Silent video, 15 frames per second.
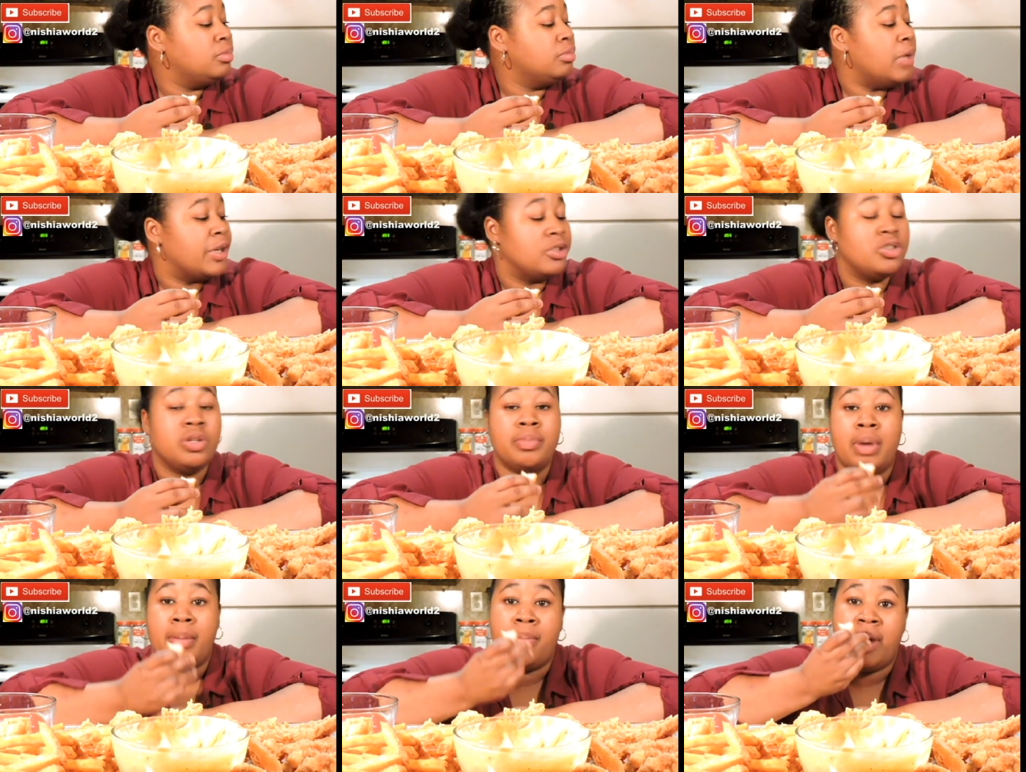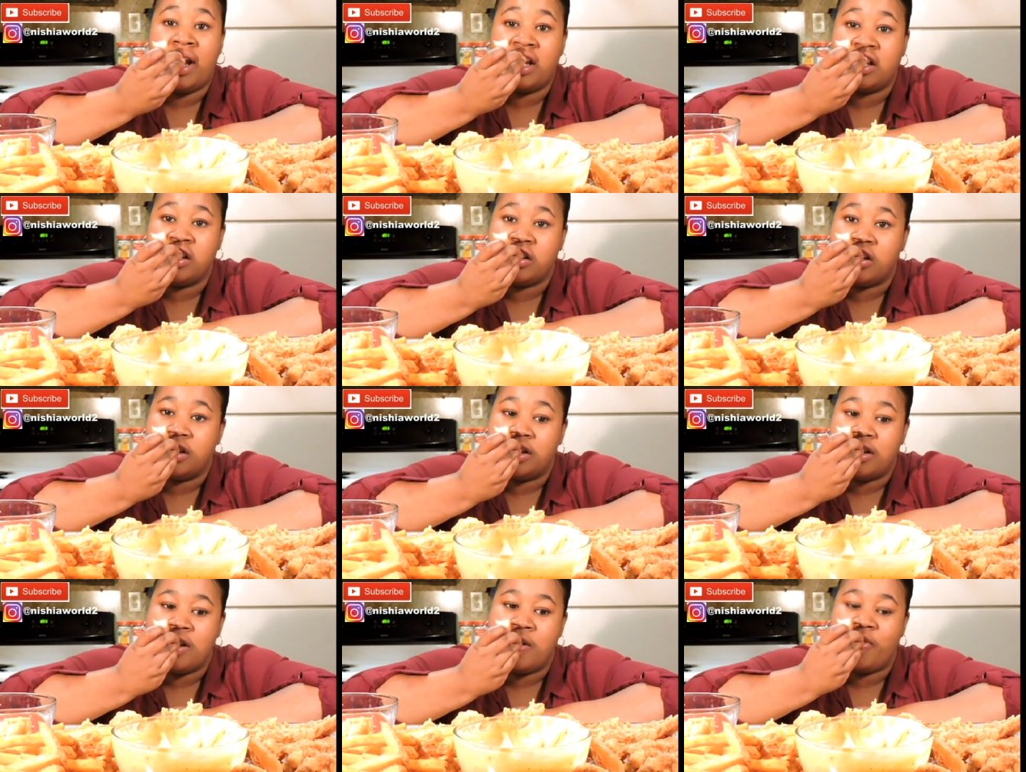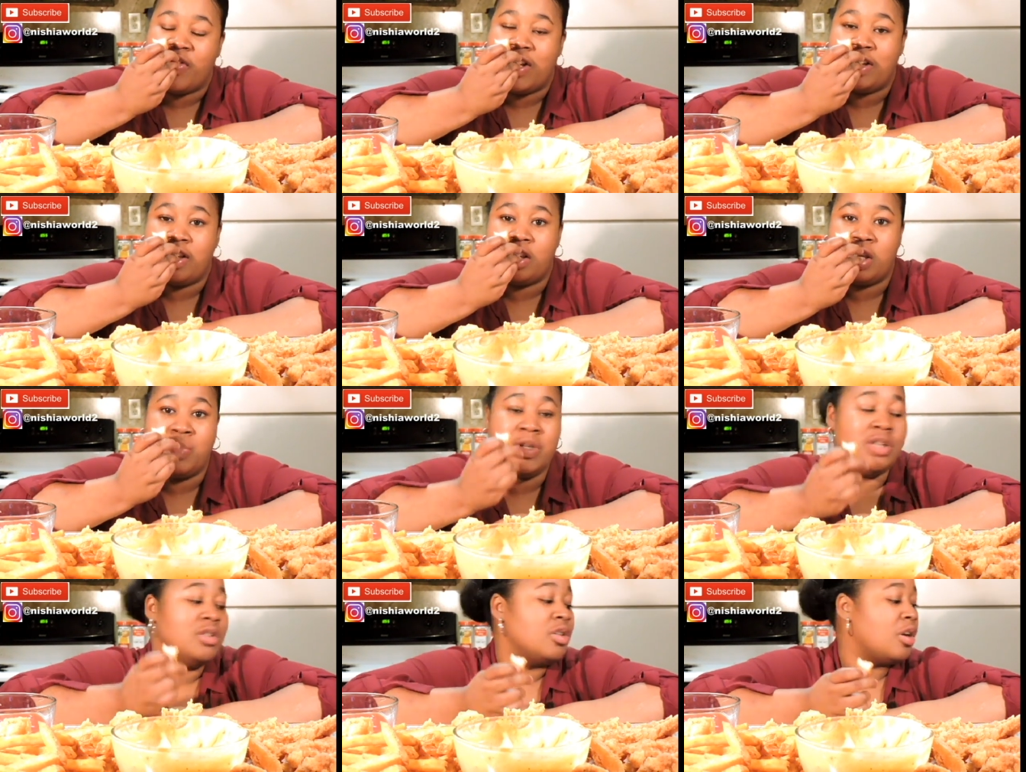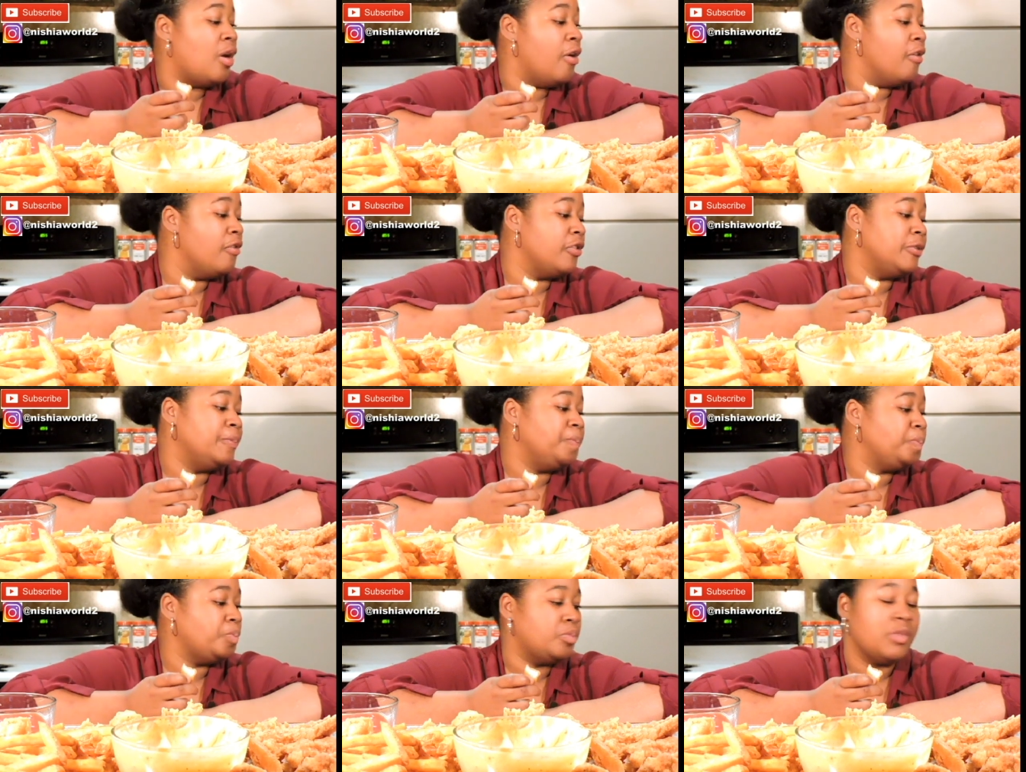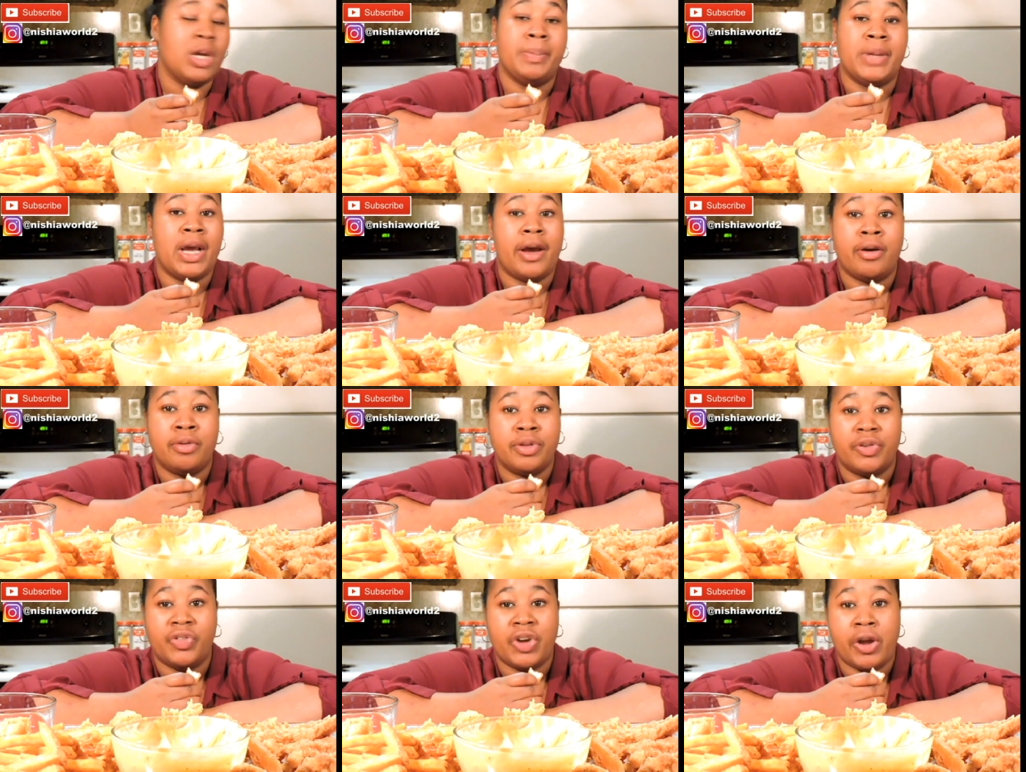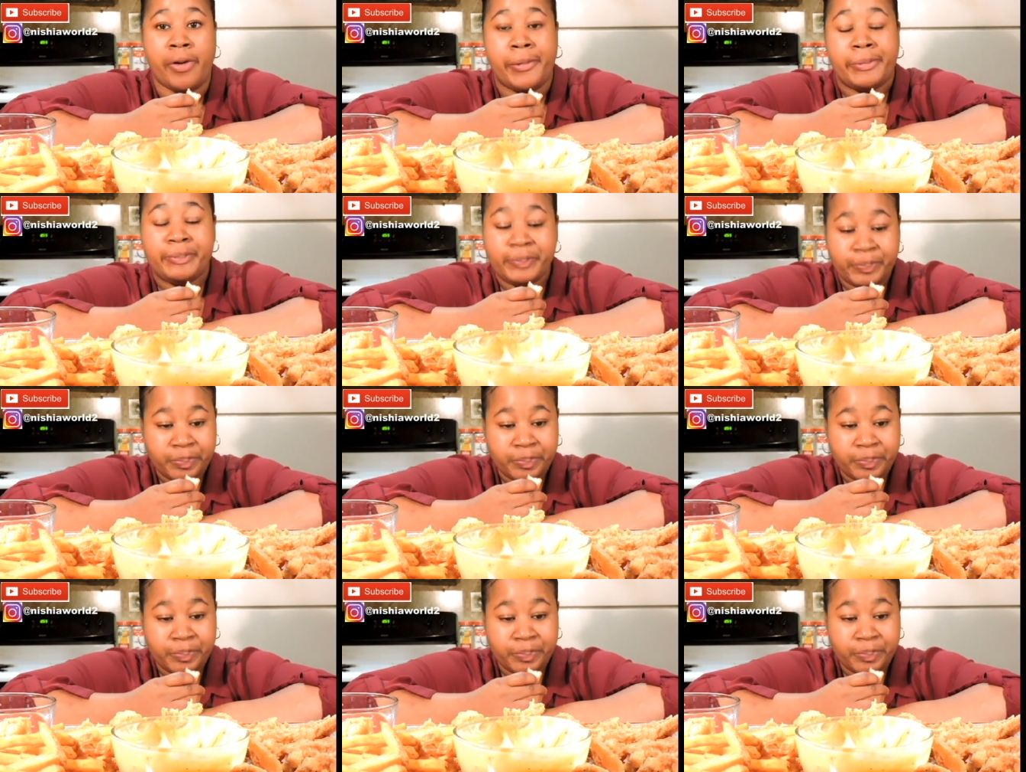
Making sure my mic is still on. If y'all see me look over, I'm not on the phone.